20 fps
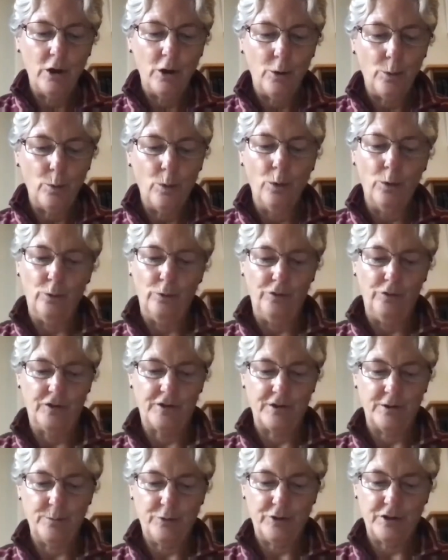Walls
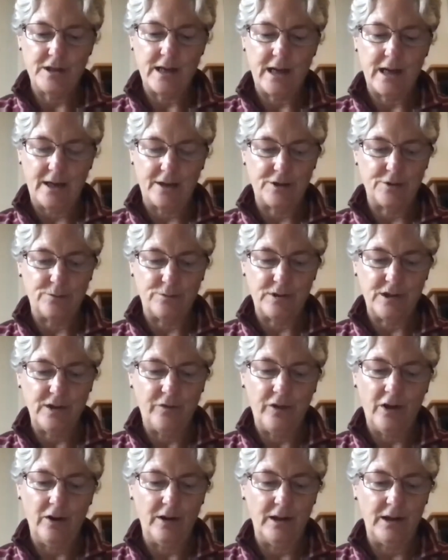can protect or
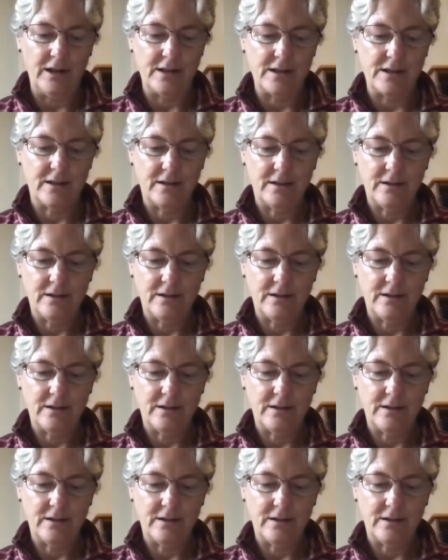divide.